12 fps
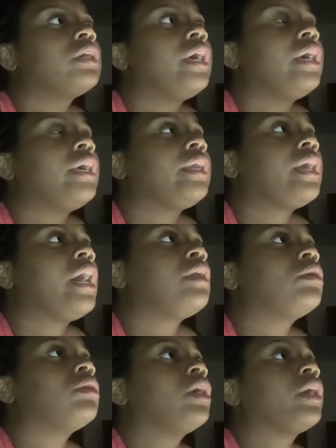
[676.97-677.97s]
and I
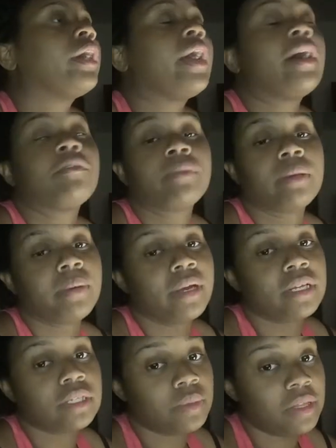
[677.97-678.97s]
no longer have my
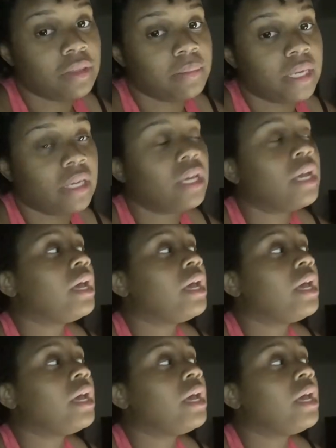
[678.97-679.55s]
parents with me,